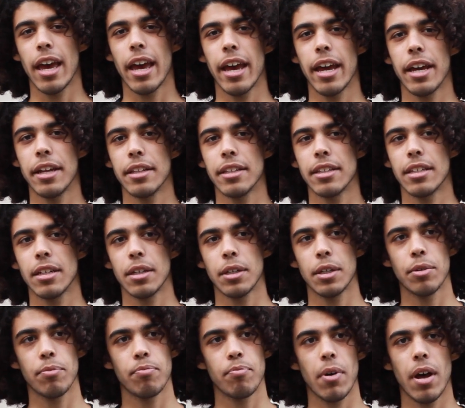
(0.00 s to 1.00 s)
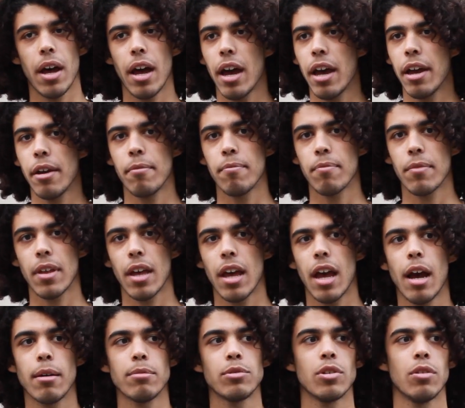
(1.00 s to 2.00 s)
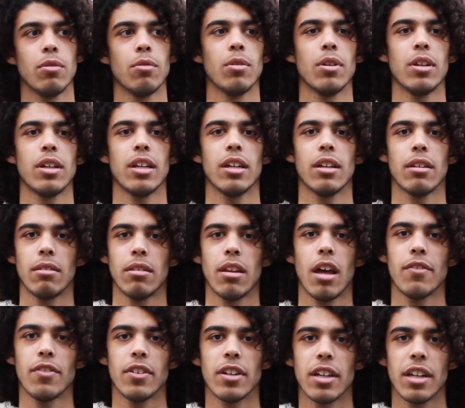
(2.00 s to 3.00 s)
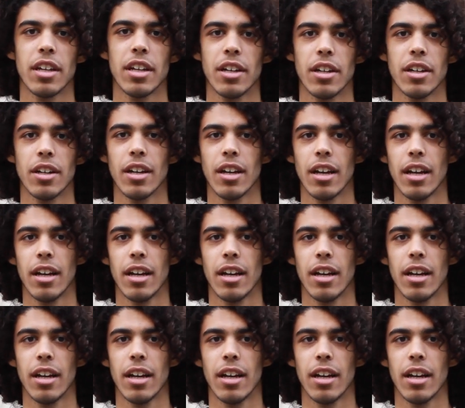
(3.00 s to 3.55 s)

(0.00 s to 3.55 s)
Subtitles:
and I absolutely love it here.